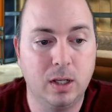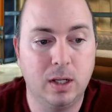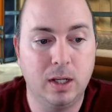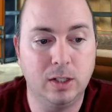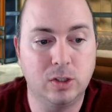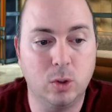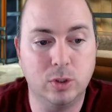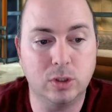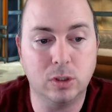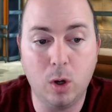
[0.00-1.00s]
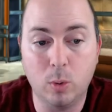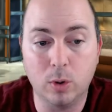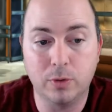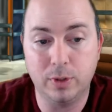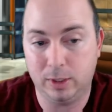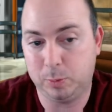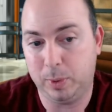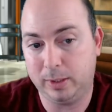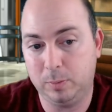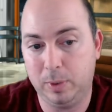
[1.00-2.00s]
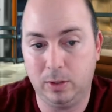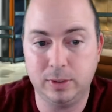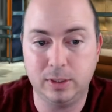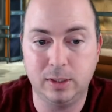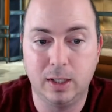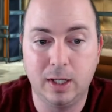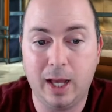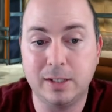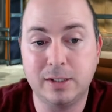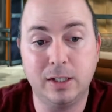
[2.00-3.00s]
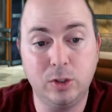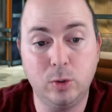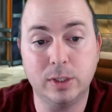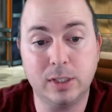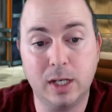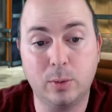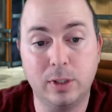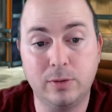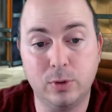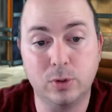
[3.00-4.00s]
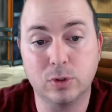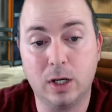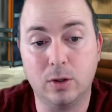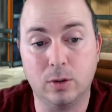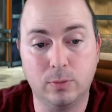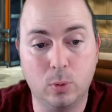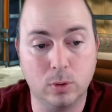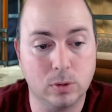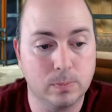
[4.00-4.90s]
And so this lower than expected penalty has sent U.S. equity futures higher, of course.